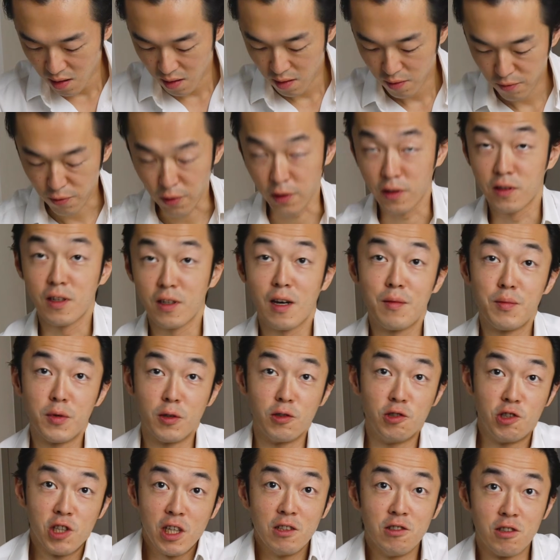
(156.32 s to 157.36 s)
For example,
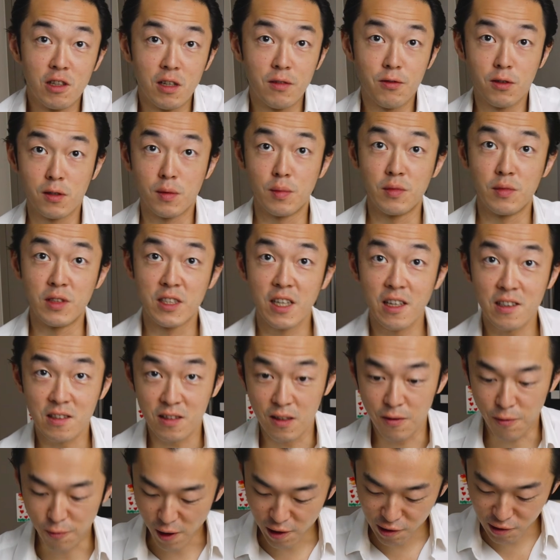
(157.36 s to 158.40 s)
ginger for some
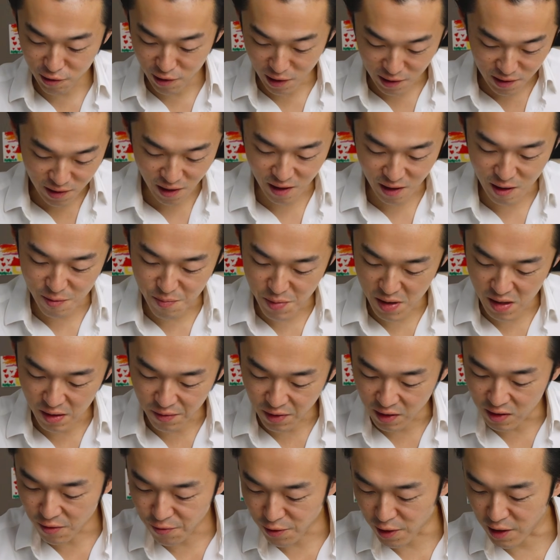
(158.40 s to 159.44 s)
zesty freshness and a bit of
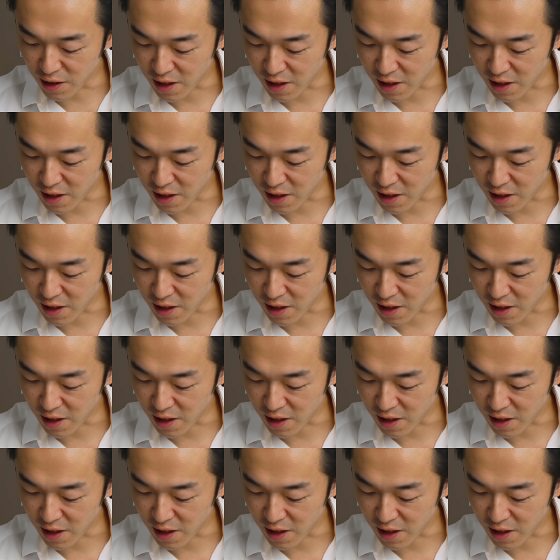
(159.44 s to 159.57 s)
a different